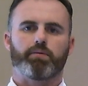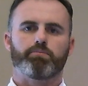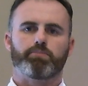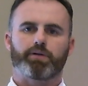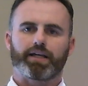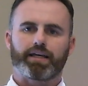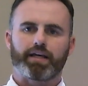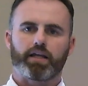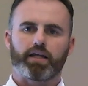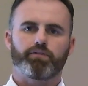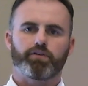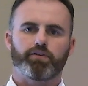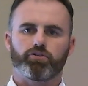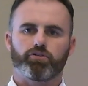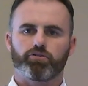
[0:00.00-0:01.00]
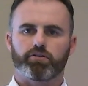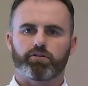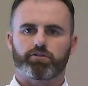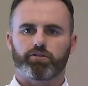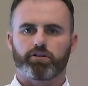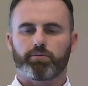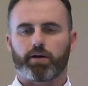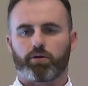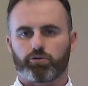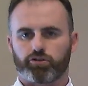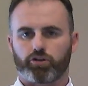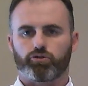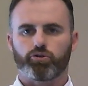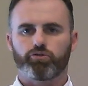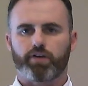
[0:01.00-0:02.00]
but again, if he's using a study plan, which I
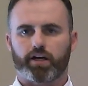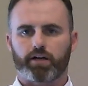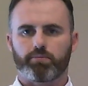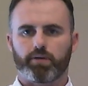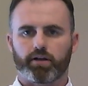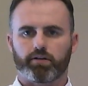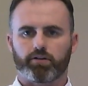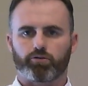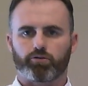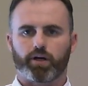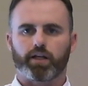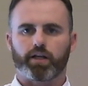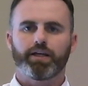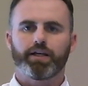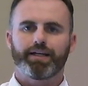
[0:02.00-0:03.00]
do recommend as well,